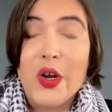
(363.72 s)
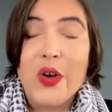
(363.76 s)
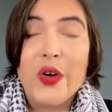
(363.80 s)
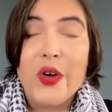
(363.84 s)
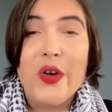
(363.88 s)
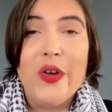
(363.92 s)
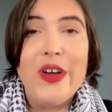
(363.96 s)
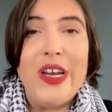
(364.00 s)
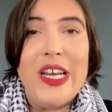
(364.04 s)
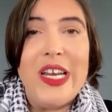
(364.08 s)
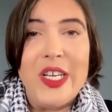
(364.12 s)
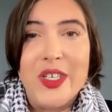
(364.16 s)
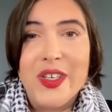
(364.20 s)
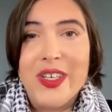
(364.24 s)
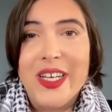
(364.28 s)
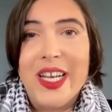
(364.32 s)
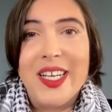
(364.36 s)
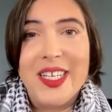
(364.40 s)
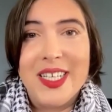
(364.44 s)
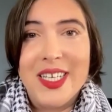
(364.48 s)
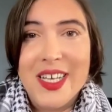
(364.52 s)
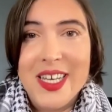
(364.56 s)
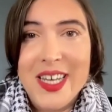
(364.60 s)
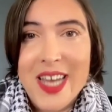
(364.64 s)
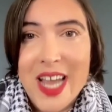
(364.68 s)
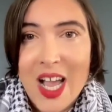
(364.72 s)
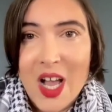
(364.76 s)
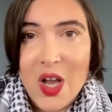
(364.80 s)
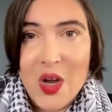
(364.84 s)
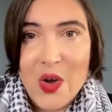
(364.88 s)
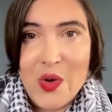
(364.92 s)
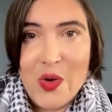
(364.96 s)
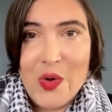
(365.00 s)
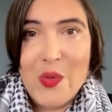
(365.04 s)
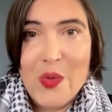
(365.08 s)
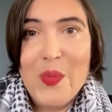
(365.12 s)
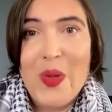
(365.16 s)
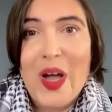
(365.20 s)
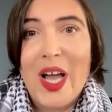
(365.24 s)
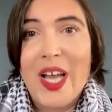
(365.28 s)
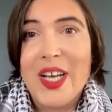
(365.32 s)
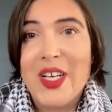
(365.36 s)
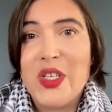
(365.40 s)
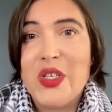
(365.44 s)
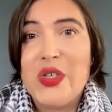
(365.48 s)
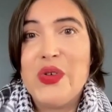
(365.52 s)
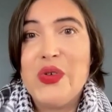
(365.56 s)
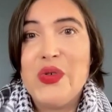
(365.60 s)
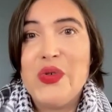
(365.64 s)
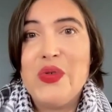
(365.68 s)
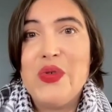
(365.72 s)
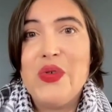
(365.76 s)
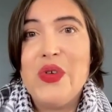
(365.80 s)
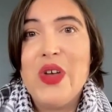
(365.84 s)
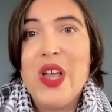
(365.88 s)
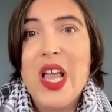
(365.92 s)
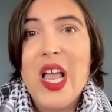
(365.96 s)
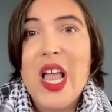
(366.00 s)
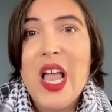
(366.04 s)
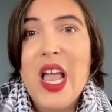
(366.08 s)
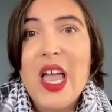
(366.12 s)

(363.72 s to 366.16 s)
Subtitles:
not only to Netanyahu, but to